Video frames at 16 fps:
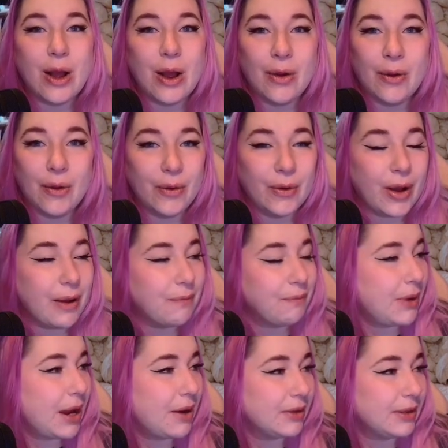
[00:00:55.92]

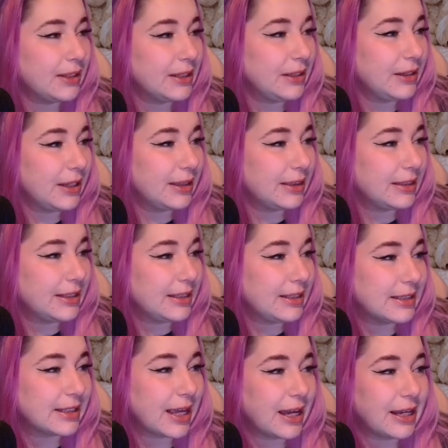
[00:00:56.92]
Apparently, in
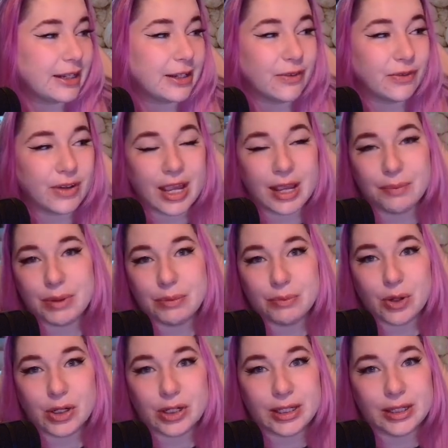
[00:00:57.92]
these kind of AB
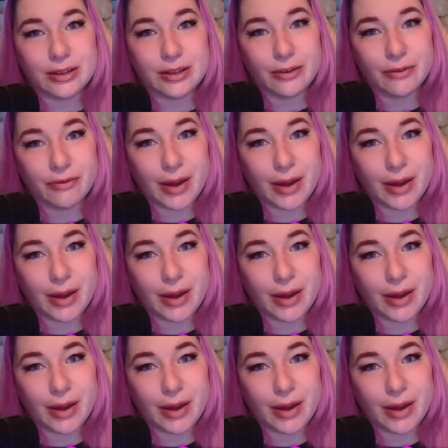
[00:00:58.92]
monkey